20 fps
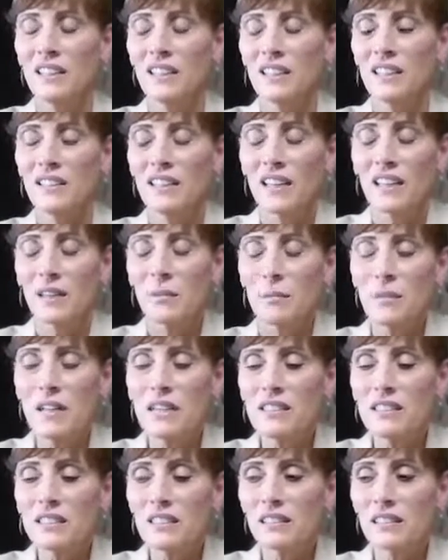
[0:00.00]
got
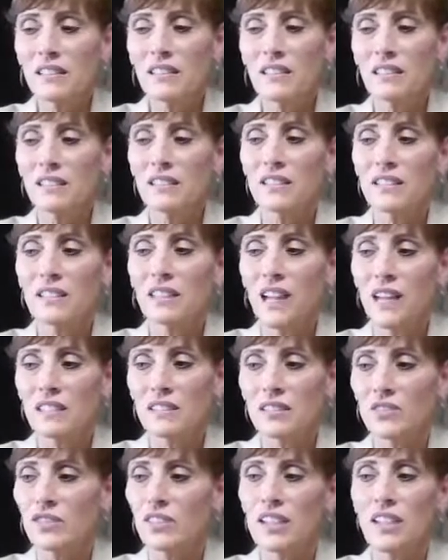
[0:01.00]
amazing
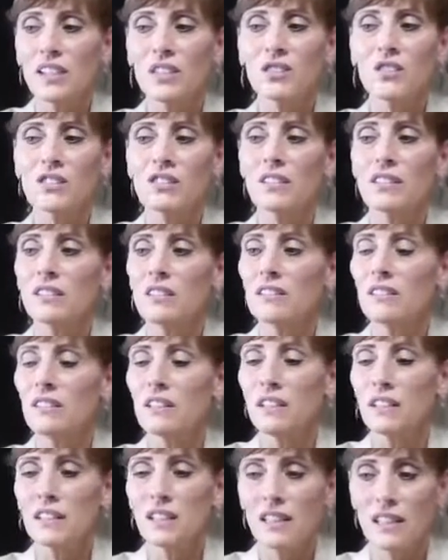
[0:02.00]

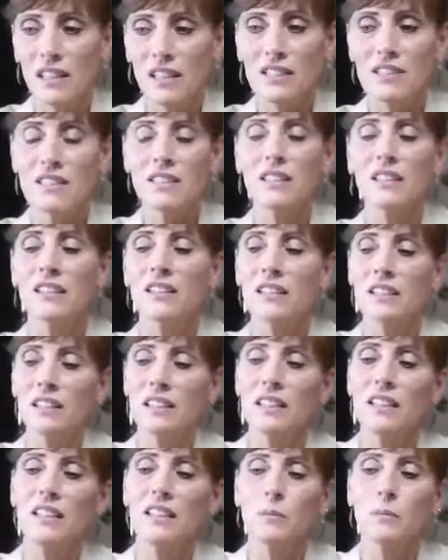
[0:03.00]
detoxification and cleansing and
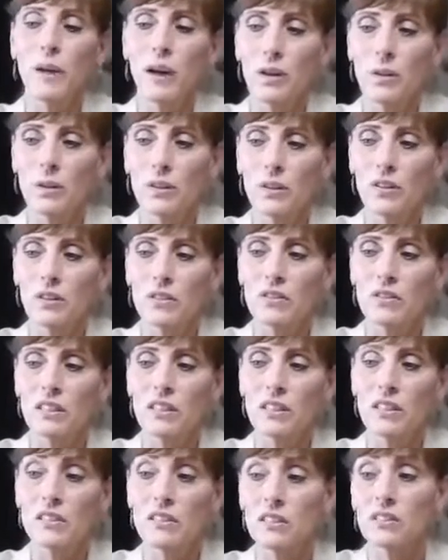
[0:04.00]
healing powers
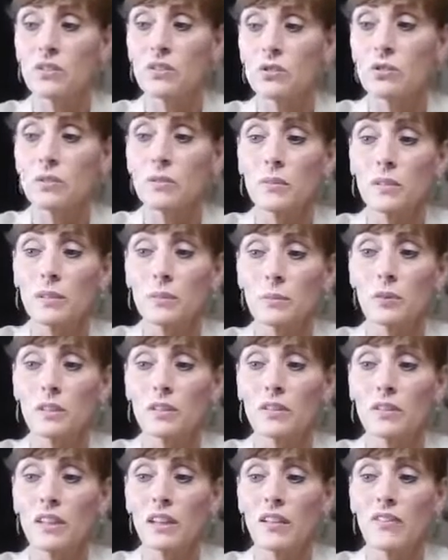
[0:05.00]
and it's extremely
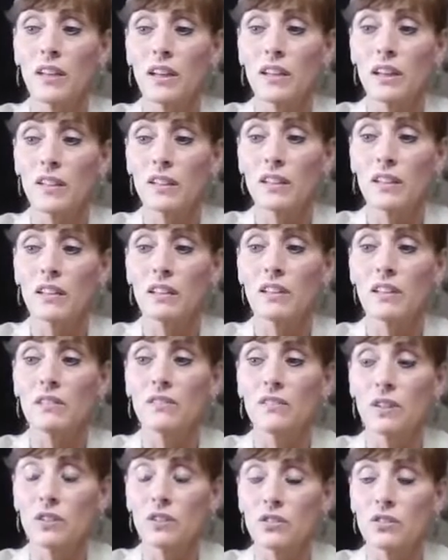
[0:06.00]
important to have a healthy
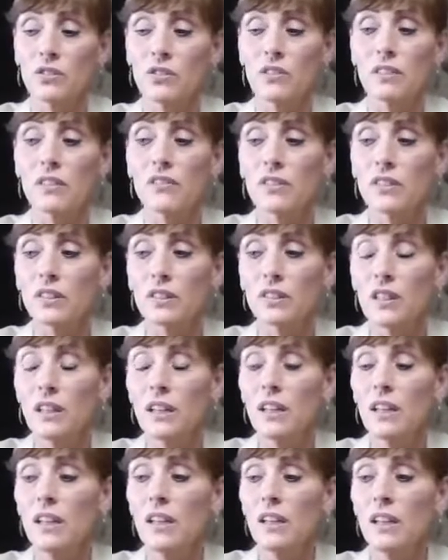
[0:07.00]
functional liver
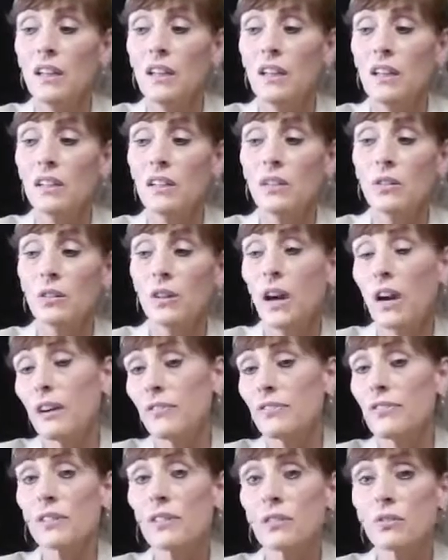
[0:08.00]
you know
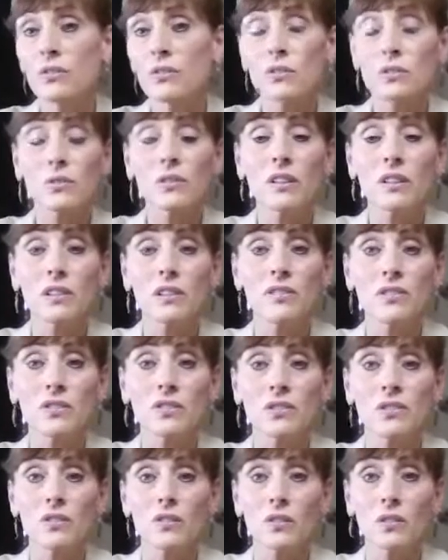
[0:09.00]
coffee goes through the
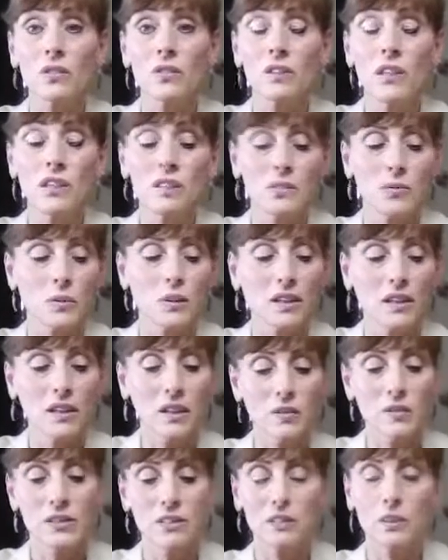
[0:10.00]
liver so that's why i
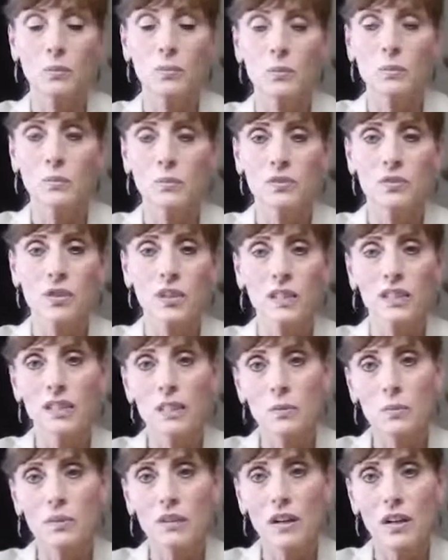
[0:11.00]
always tell people try to
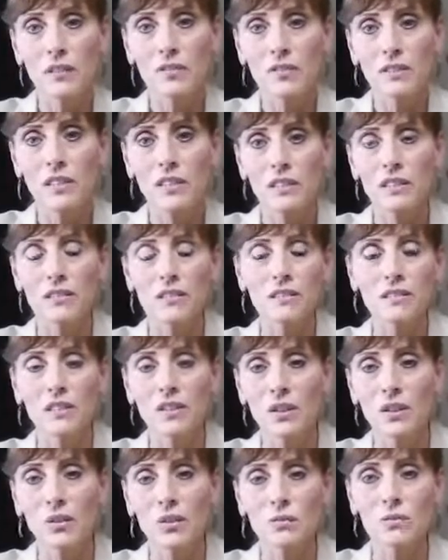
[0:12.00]
keep your coffee at
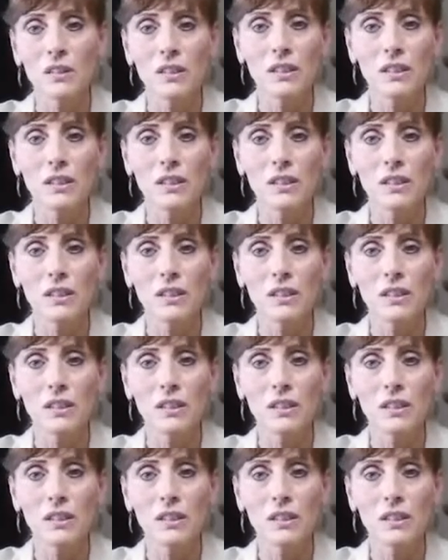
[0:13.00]
you know